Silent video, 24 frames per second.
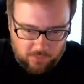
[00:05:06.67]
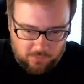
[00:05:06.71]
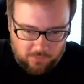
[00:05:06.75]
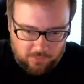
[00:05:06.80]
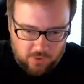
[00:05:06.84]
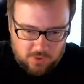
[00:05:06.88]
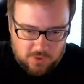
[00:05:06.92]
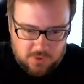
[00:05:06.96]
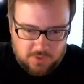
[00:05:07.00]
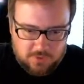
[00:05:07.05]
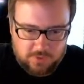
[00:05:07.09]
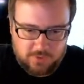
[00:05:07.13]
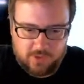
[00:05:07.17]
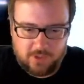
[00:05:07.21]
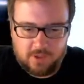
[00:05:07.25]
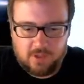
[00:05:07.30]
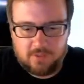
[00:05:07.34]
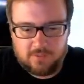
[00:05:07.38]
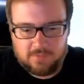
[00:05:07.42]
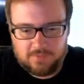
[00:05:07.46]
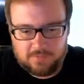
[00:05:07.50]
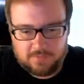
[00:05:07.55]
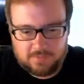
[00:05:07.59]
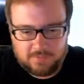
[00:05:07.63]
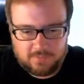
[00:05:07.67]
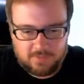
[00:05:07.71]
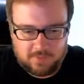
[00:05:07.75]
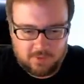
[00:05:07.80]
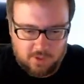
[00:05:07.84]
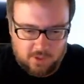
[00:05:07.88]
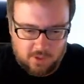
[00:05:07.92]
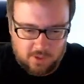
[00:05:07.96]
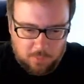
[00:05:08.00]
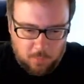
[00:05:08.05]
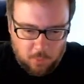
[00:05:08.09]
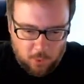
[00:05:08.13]
first of all?
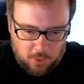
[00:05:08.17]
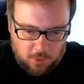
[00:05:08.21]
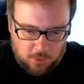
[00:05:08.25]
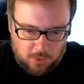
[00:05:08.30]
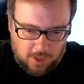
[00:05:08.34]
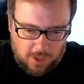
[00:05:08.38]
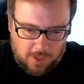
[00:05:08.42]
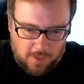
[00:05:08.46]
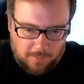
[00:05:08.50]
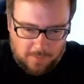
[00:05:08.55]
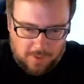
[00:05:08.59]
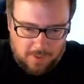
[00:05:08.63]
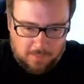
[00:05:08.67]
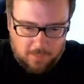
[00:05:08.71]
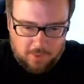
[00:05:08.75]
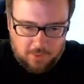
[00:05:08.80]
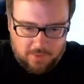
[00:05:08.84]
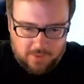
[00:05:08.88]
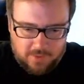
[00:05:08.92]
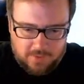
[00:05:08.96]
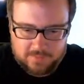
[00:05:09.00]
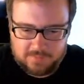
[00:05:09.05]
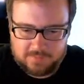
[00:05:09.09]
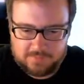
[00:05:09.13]
The Mortal Kombat movie?